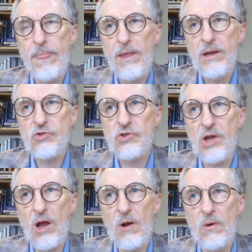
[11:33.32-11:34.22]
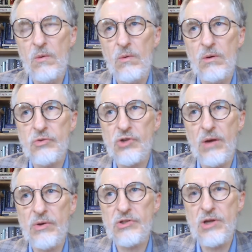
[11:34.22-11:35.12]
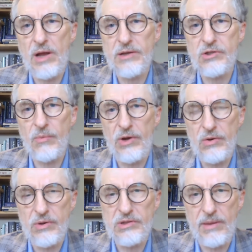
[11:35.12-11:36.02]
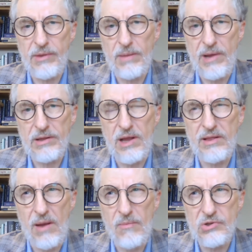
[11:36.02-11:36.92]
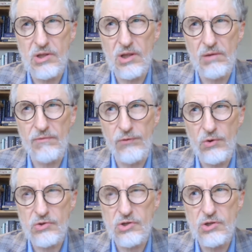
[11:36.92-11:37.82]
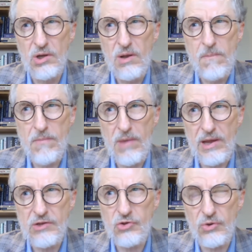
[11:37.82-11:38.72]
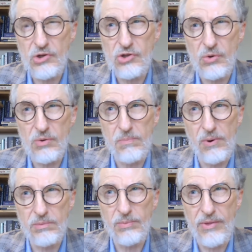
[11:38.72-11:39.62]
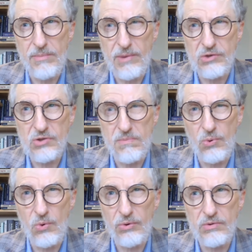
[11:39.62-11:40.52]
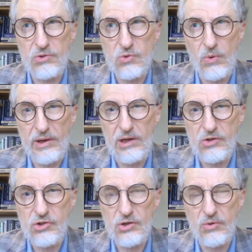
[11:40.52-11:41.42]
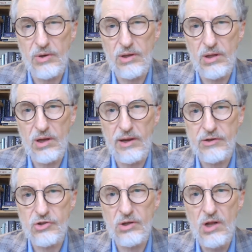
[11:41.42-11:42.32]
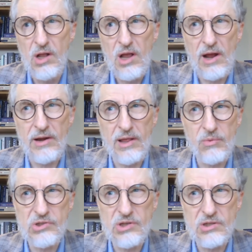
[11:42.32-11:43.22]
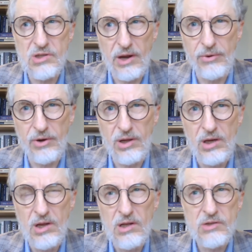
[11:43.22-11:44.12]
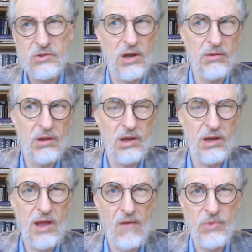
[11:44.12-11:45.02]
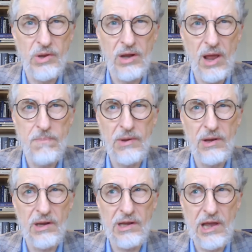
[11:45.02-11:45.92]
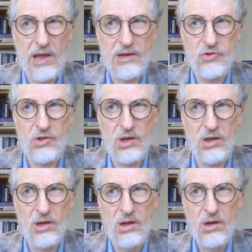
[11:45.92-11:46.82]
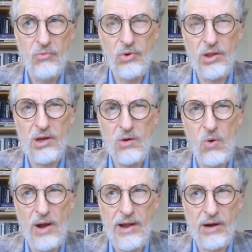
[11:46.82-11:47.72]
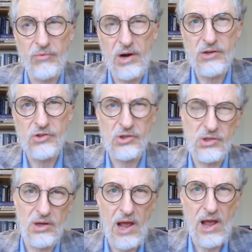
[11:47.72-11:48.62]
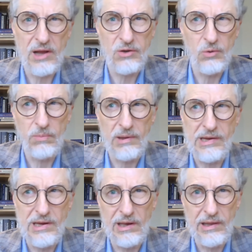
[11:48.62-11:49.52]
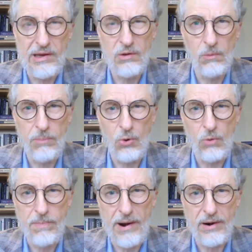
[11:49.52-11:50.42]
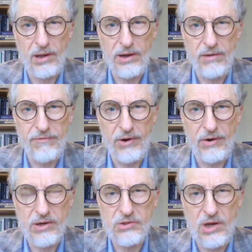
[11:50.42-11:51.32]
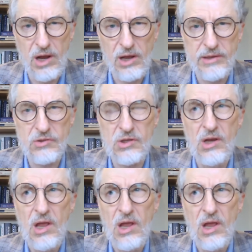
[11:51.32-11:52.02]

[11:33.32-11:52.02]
So it's nice that we're doing something about that. That was the first major issue and probably the most important swing issue in the election. Another was integrity. So the government had been engaged in really quite outrageous and arguably illegal pork barrelling of various kinds.